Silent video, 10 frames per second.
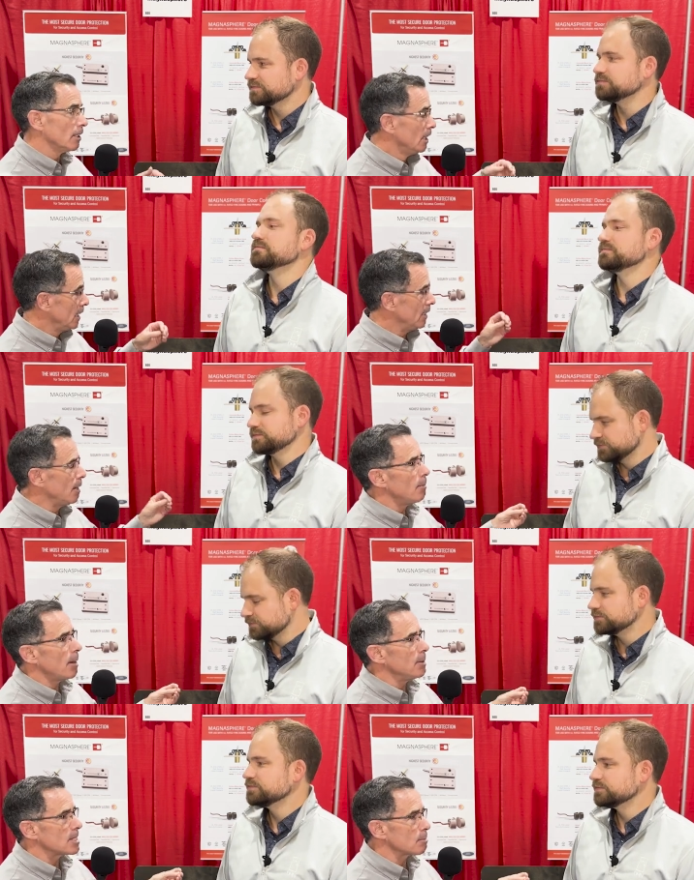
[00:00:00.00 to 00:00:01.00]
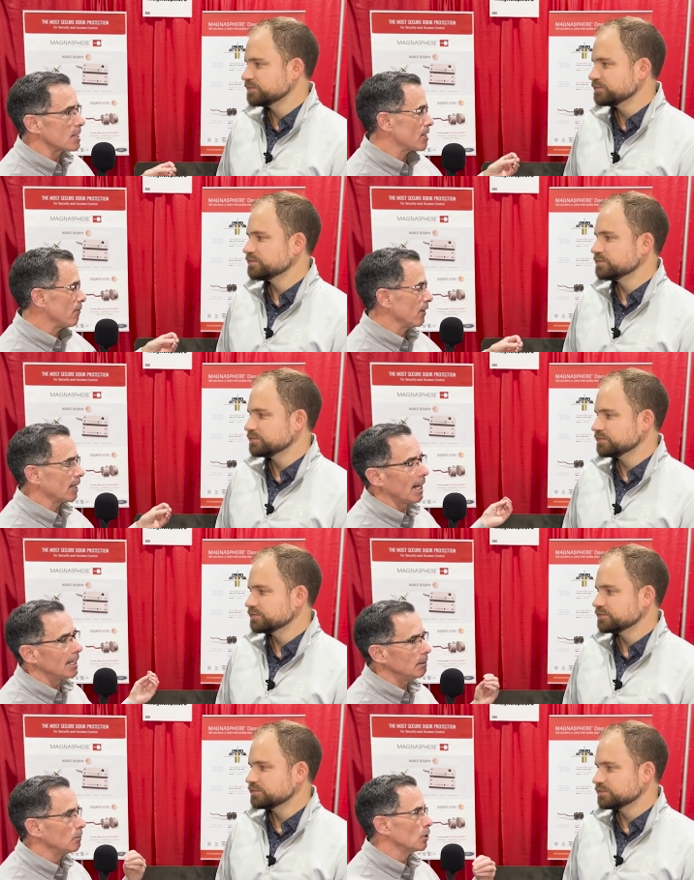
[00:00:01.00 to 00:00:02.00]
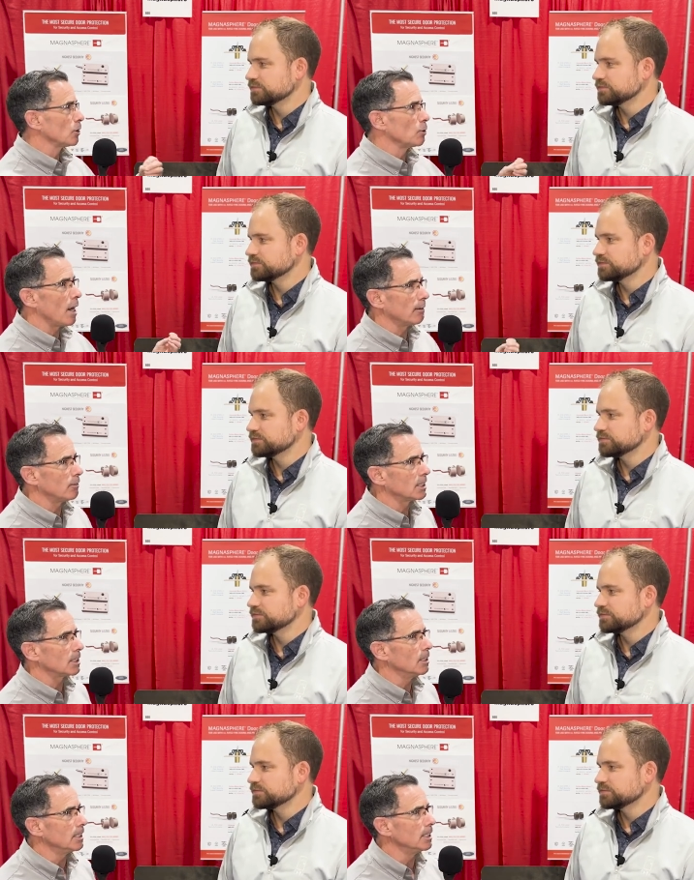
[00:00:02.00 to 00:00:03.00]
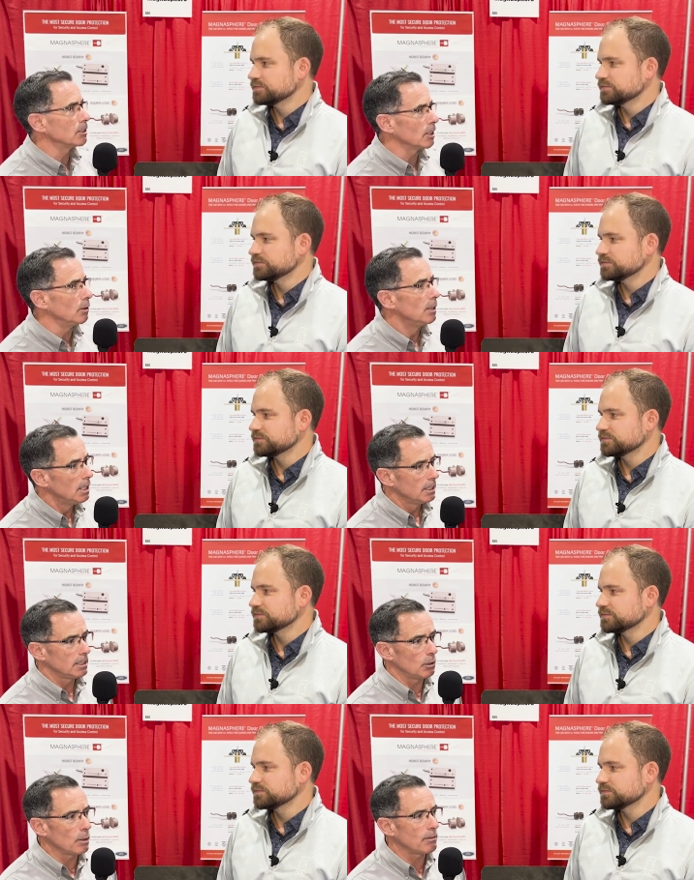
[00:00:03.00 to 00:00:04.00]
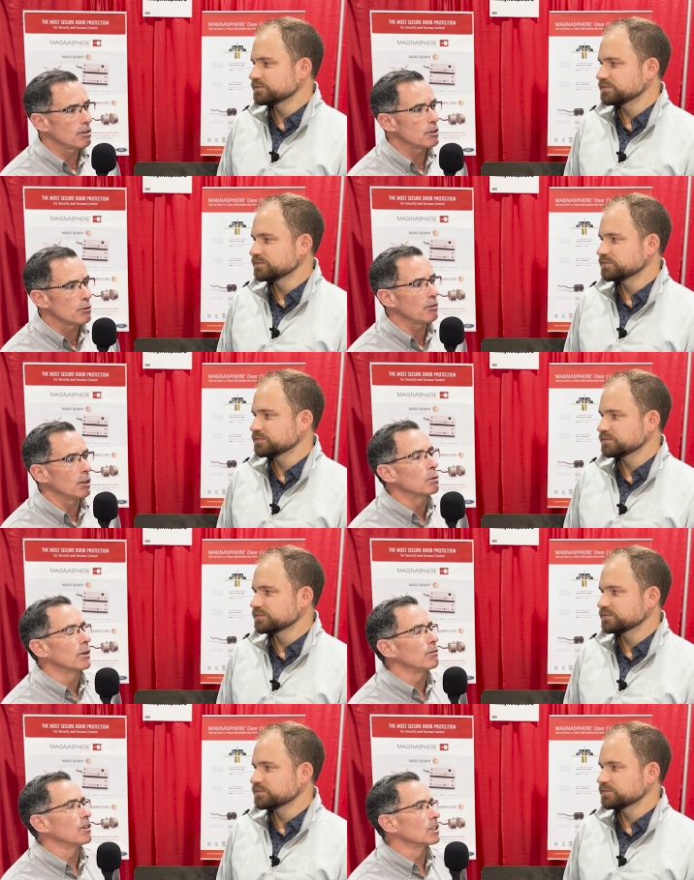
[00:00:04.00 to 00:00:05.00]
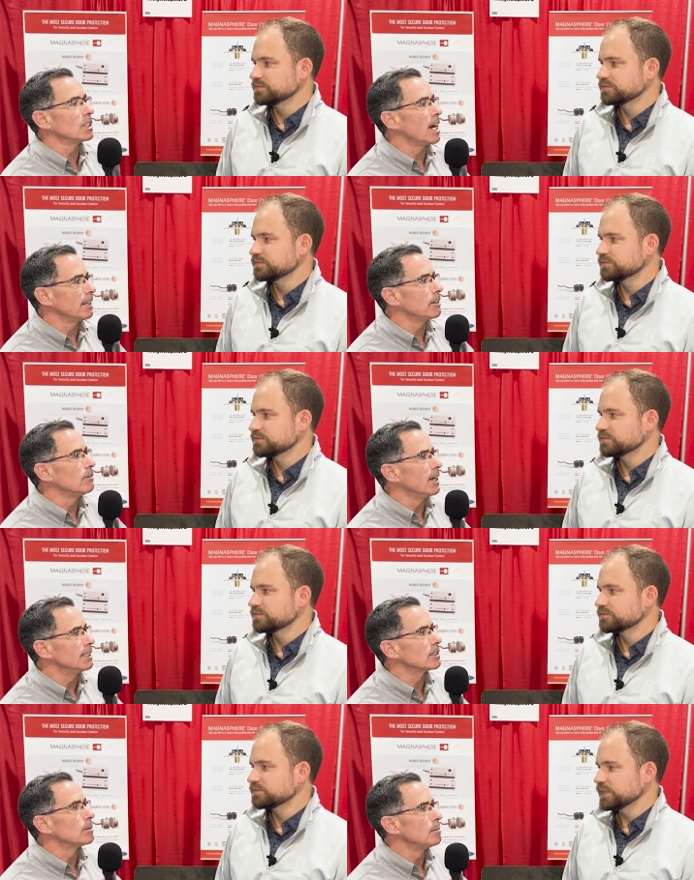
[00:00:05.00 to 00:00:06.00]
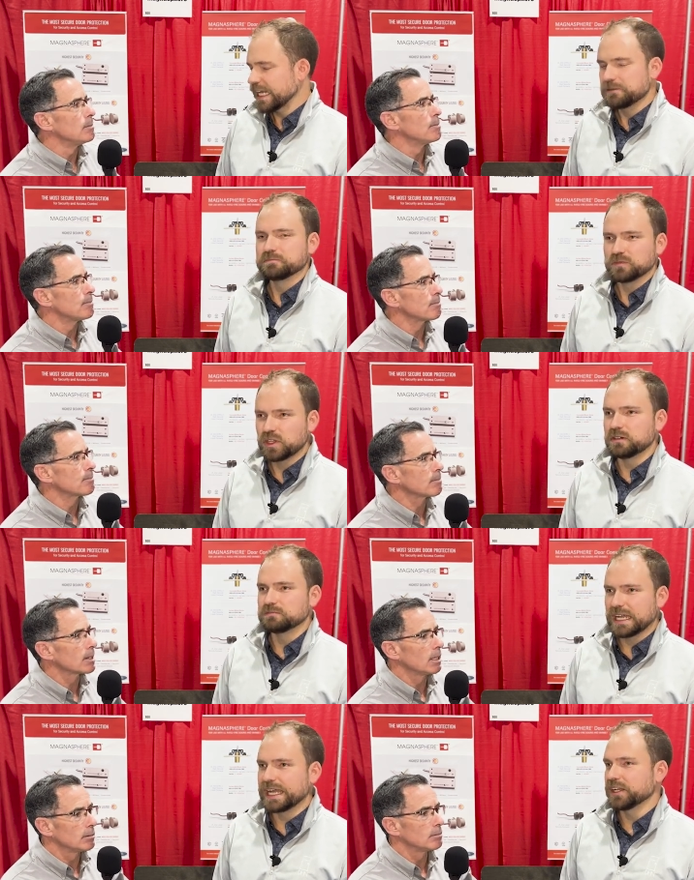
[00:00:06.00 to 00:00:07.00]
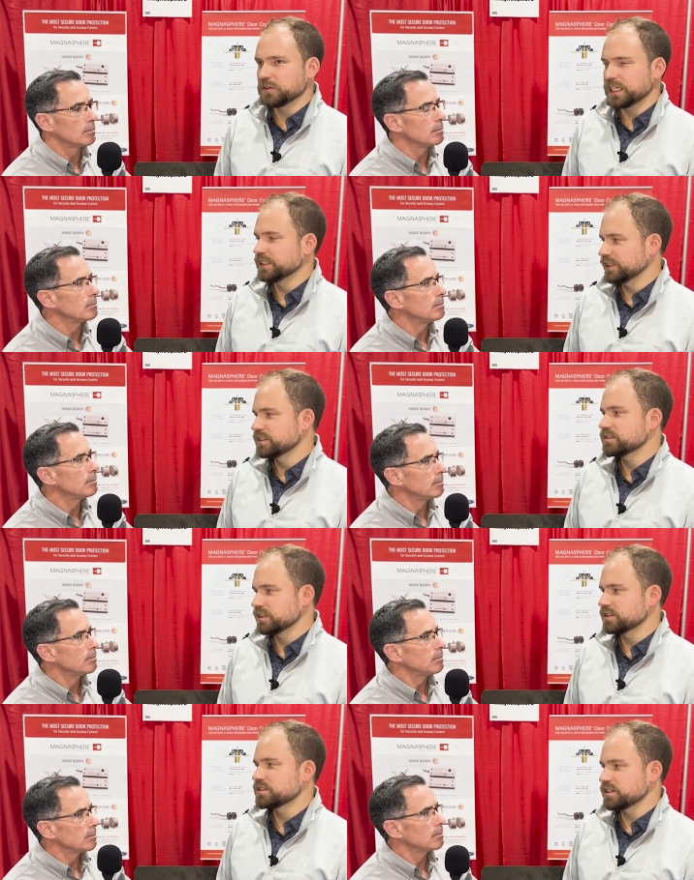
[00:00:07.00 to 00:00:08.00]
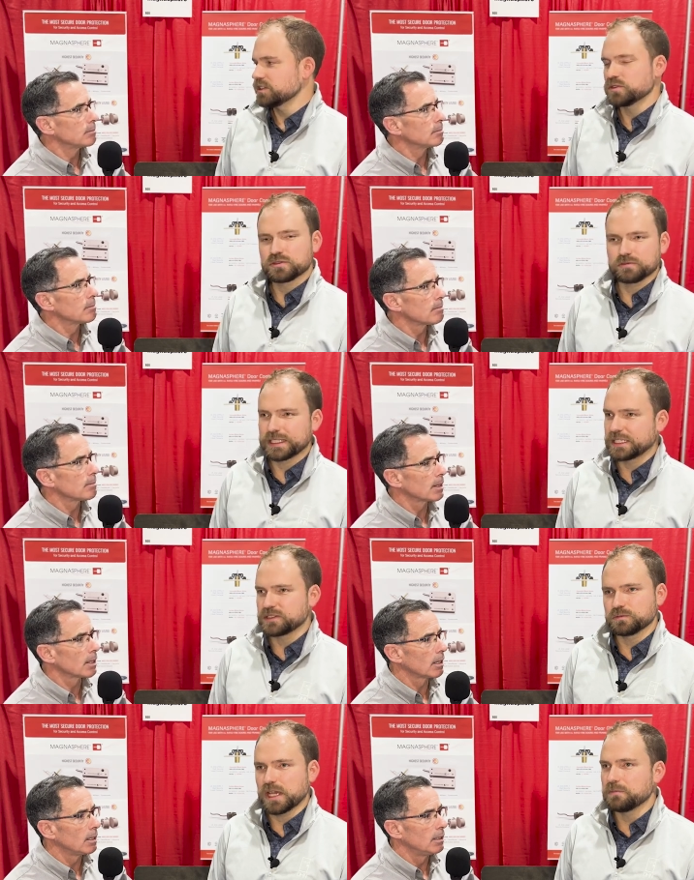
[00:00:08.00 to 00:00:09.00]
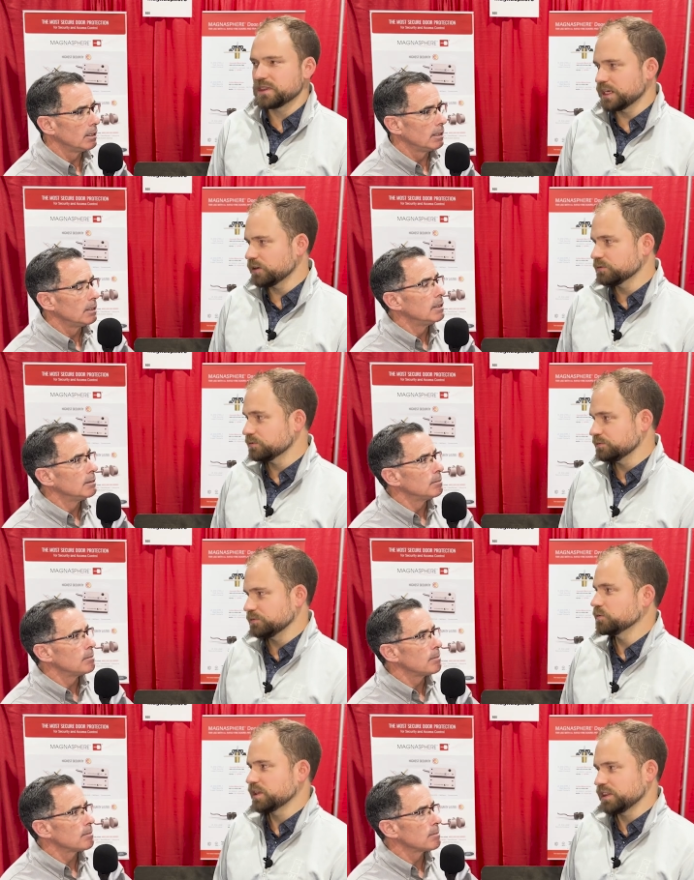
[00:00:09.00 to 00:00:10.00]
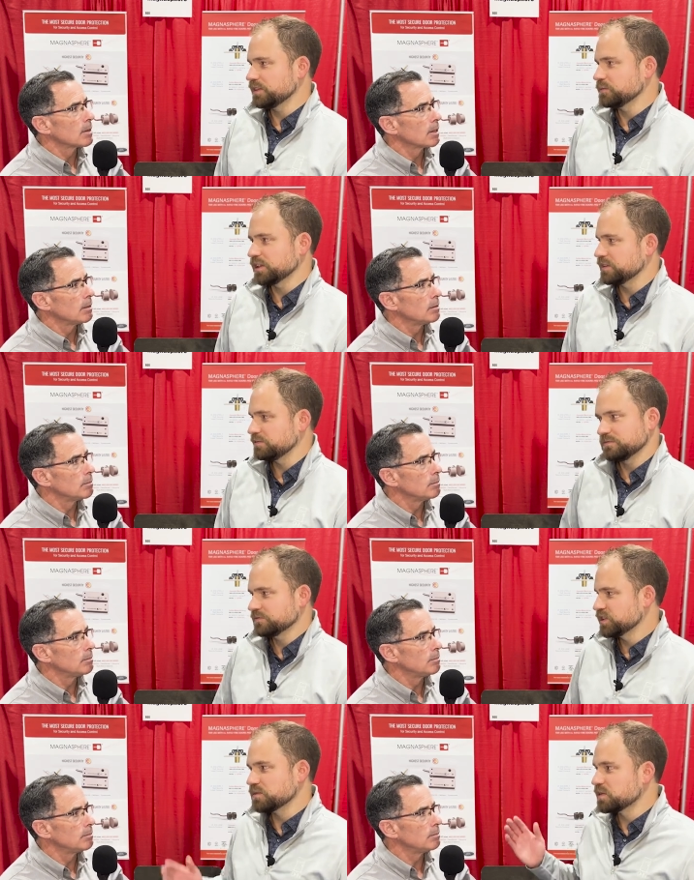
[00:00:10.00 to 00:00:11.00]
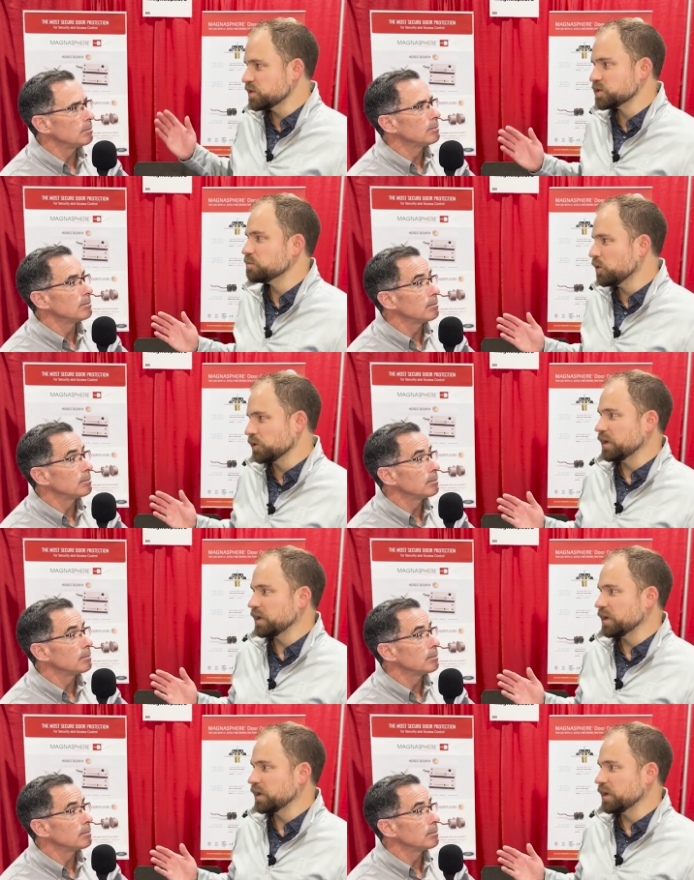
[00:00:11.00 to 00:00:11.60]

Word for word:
Speaker 1: mm. and then maybe specific items throughout a facility so you know we do feel we're the first line of defense
Speaker 2: yeah no i agree it's it's it's it's up there with with some of the most important